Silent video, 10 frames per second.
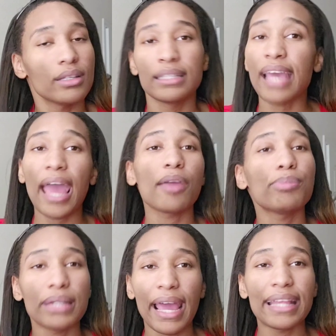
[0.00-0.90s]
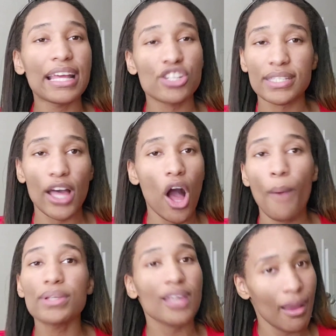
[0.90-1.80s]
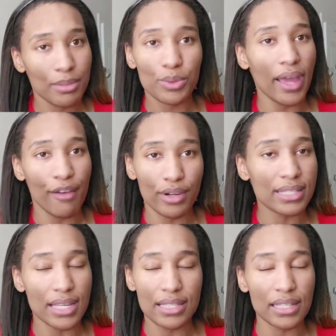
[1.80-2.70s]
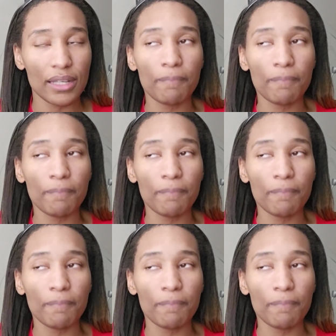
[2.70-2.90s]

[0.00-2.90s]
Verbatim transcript: game plan that Gizelle always comes with every season.